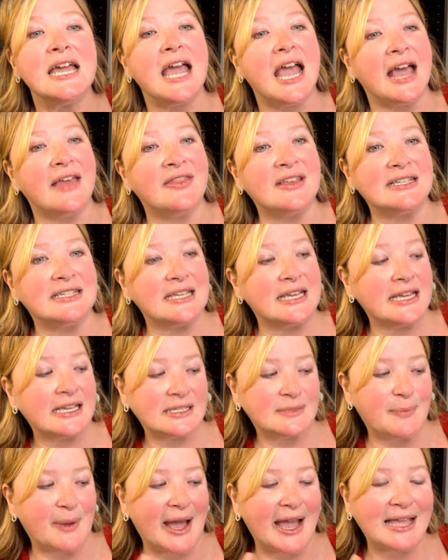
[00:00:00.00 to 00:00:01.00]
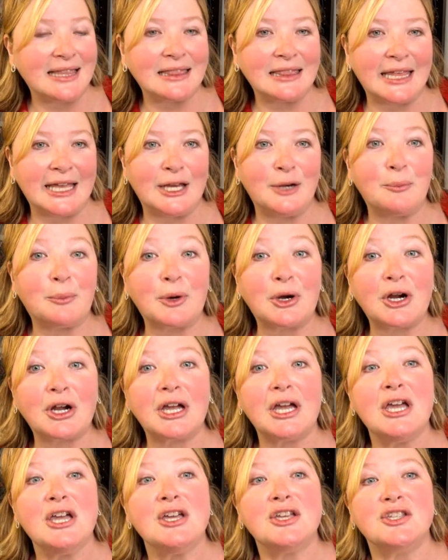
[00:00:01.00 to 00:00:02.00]
and this is by Lynn Burke.
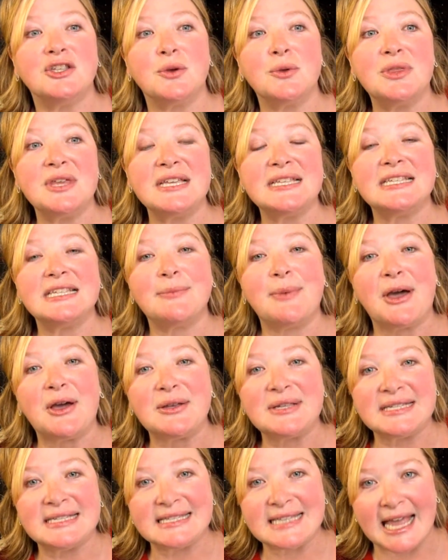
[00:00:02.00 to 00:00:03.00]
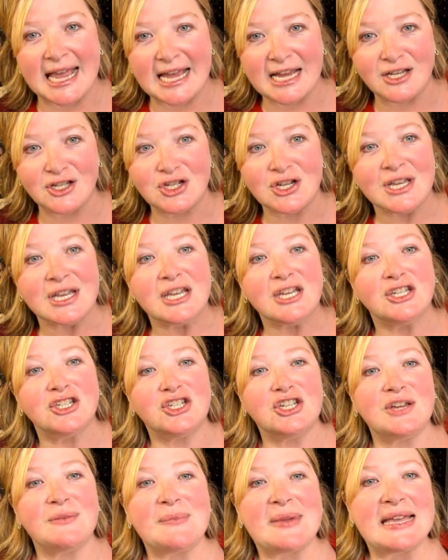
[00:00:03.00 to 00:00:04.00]
So this is about Sage.
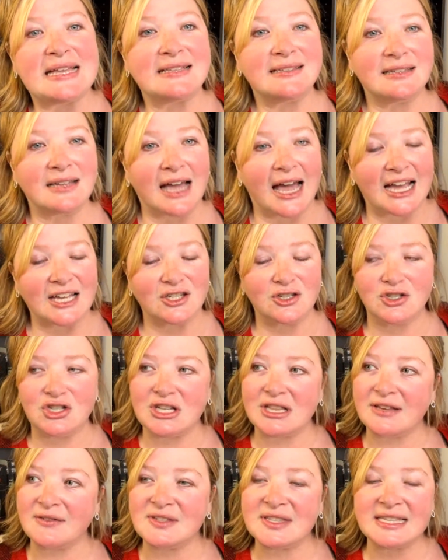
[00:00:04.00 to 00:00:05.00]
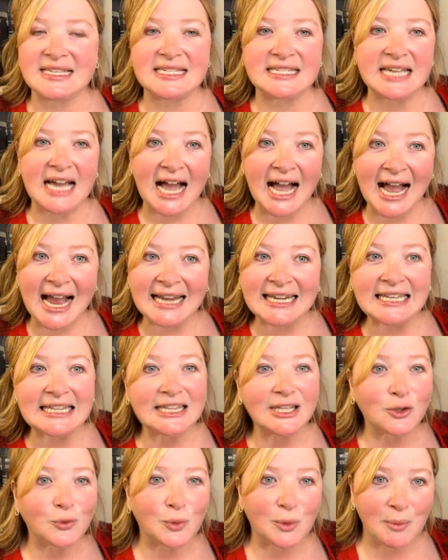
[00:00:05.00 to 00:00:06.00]
She meets a guy. So she lives in this tiny
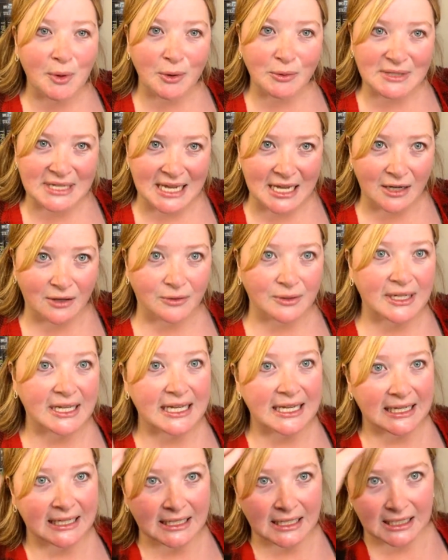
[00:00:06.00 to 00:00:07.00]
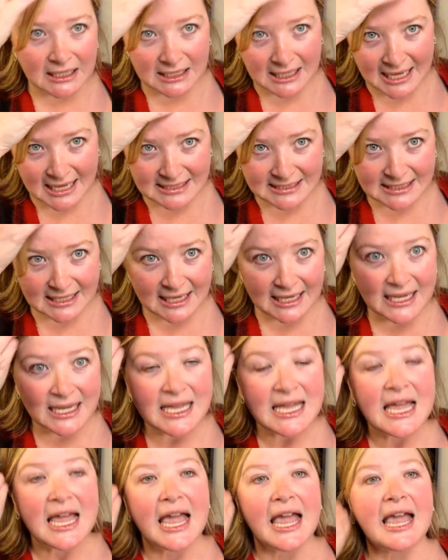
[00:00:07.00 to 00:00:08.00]
little remote town in Alaska,
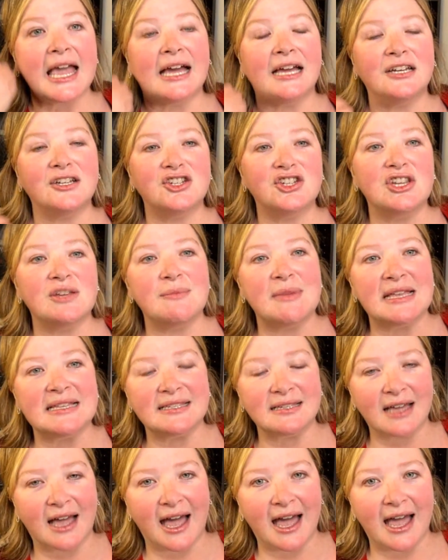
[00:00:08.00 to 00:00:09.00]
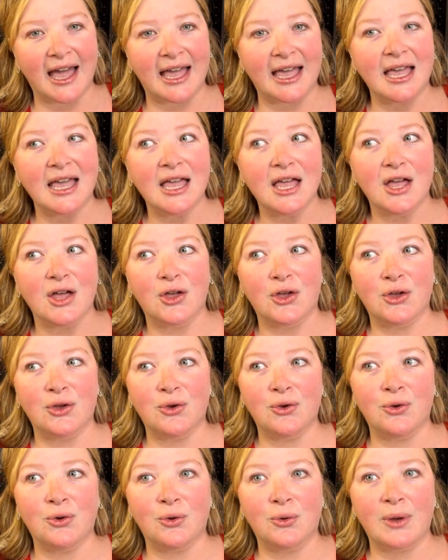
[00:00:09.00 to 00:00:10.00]
and she meets a guy
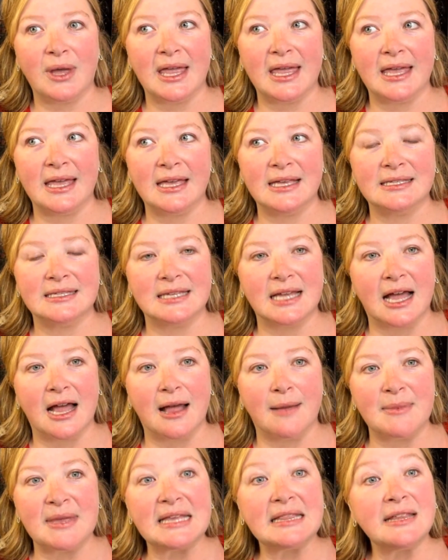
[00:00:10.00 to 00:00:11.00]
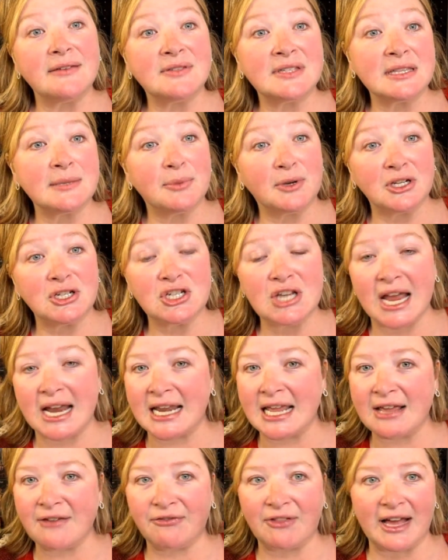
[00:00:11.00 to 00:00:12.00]
who is, he lives in the bush and
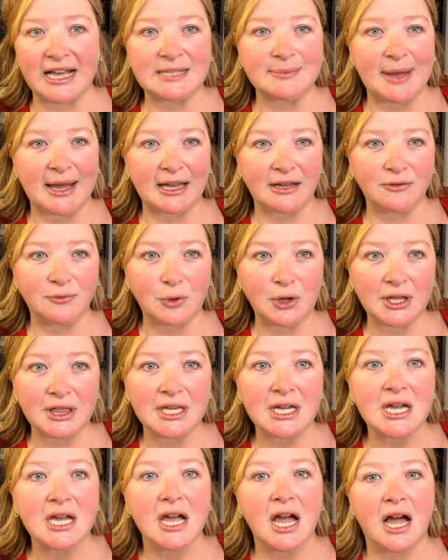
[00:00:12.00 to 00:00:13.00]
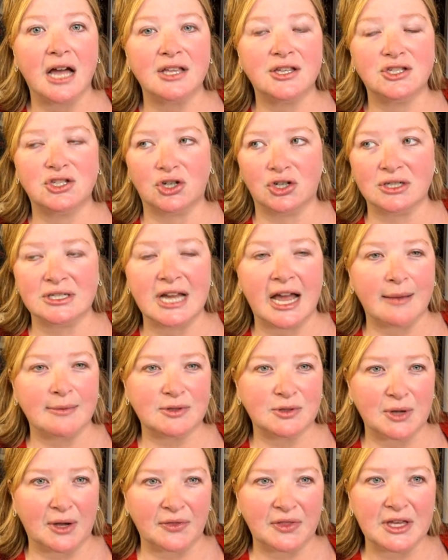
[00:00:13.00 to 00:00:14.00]
he flies back and forth certain times
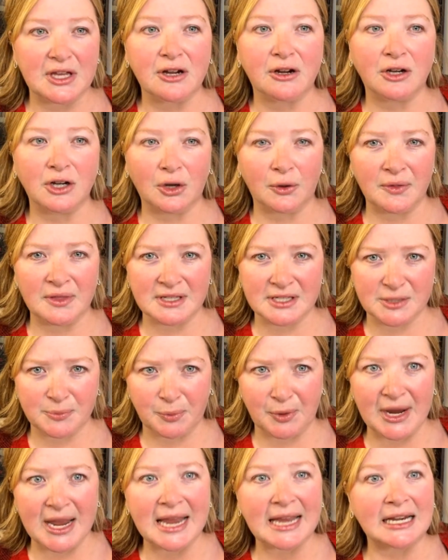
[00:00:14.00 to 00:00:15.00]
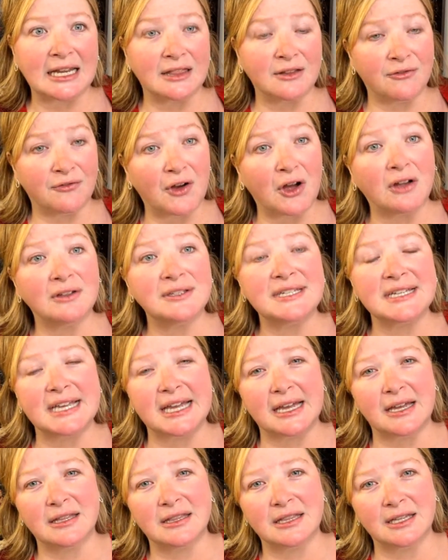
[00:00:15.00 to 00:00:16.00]
throughout the year, you know, in the spring and in the fall to
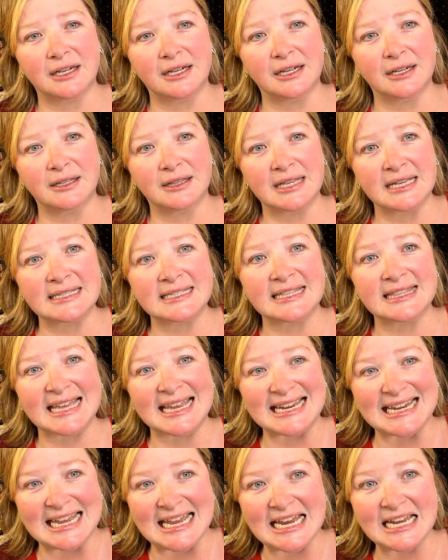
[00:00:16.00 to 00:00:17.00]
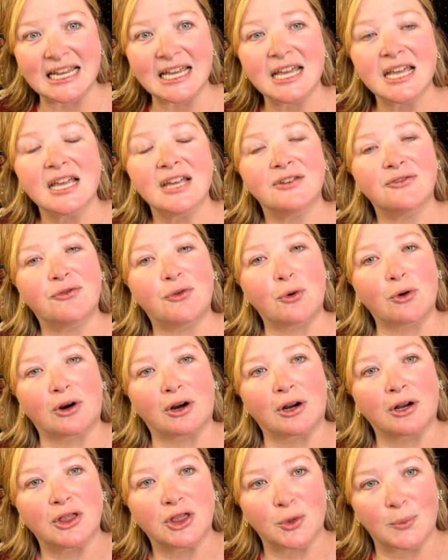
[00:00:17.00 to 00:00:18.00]
get the things that they need
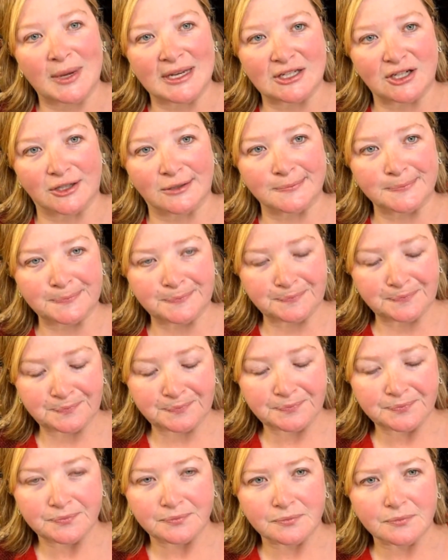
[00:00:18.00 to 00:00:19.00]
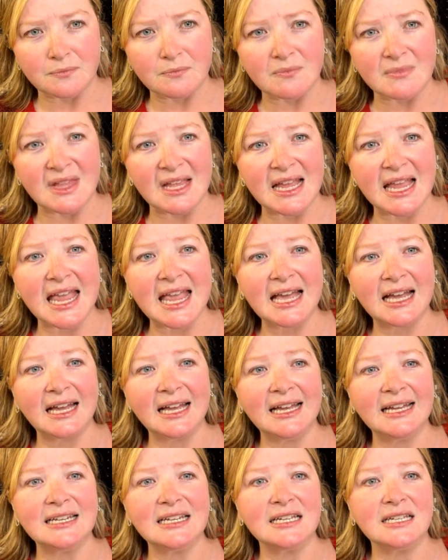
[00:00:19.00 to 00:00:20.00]
for the winter.
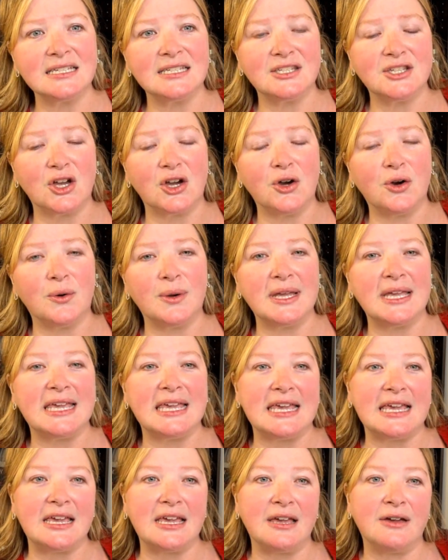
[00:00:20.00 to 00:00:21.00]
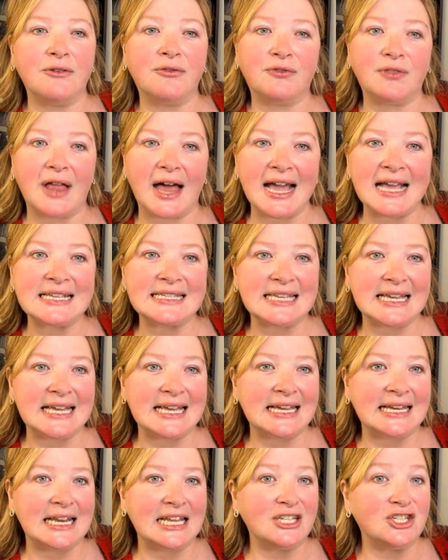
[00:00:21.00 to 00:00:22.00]
And so he flies
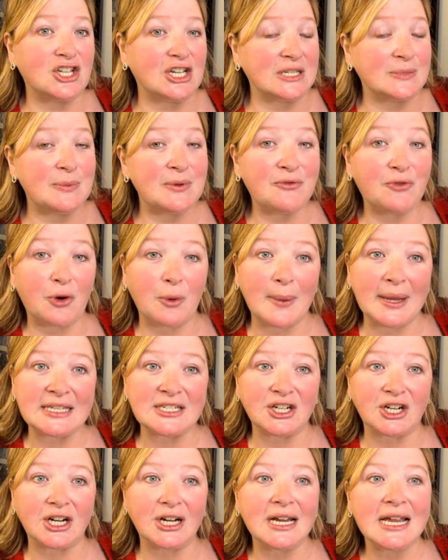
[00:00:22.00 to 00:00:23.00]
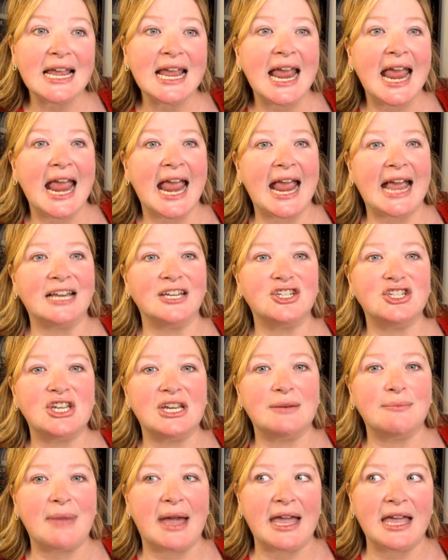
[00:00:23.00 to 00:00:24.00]
in just before winter, and
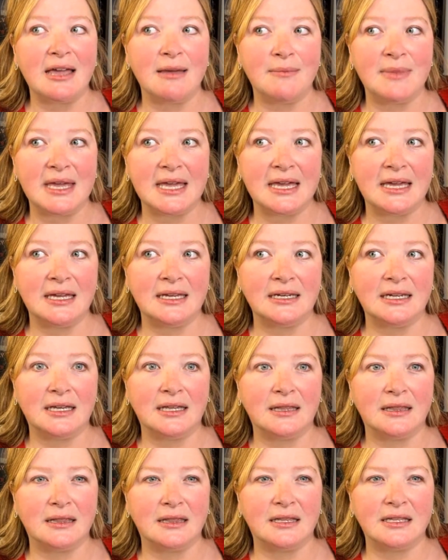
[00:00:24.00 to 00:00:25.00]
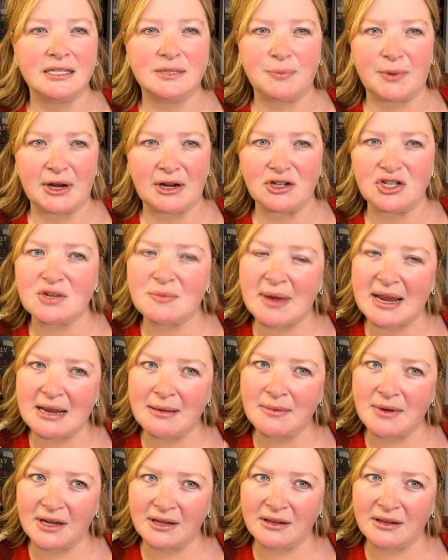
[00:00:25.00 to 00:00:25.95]
she'd met him in the spring, or she'd met him